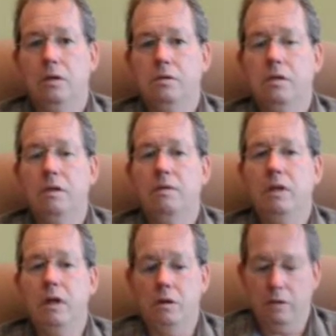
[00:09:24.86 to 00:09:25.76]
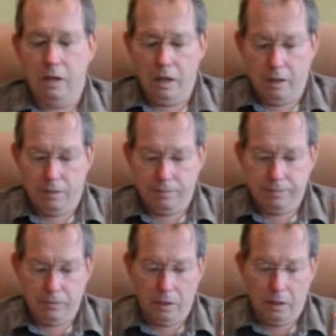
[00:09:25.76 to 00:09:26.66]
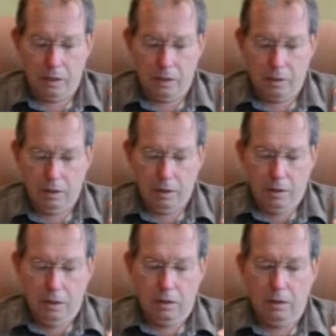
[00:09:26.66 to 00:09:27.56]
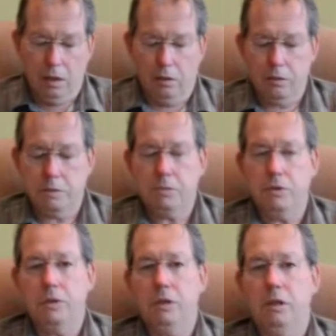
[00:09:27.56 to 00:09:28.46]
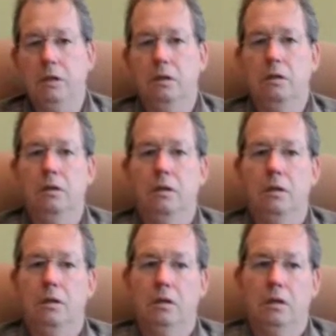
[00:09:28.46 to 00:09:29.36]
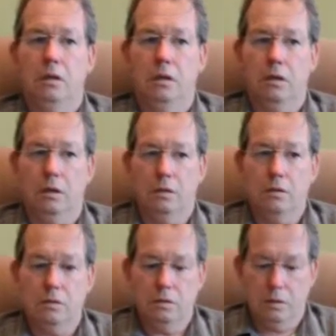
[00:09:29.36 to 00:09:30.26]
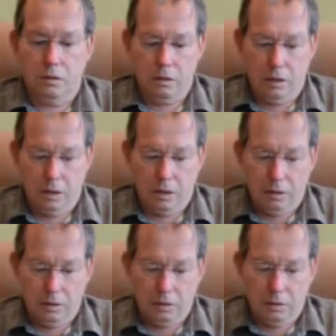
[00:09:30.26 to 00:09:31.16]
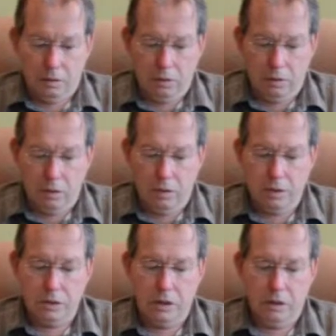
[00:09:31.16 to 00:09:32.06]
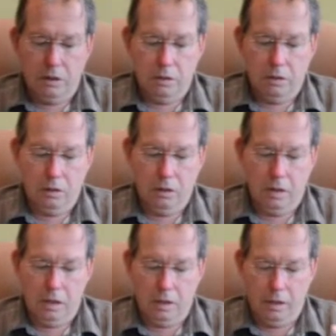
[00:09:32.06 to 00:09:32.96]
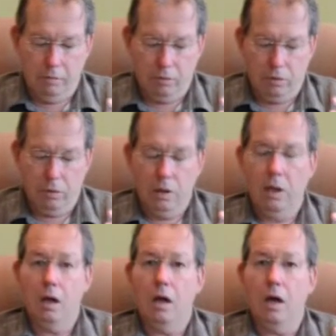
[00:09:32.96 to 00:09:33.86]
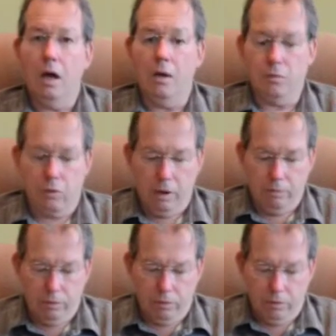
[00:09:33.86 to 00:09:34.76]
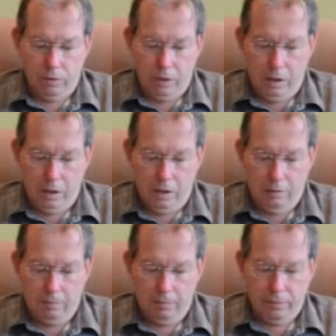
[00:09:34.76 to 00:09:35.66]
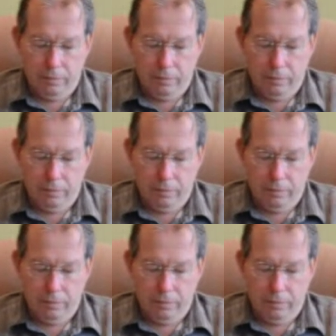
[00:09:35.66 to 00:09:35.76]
to live in the here and now. Uh, the Holy Spirit is here, uh, uh, God is here, and therefore I'm grateful um,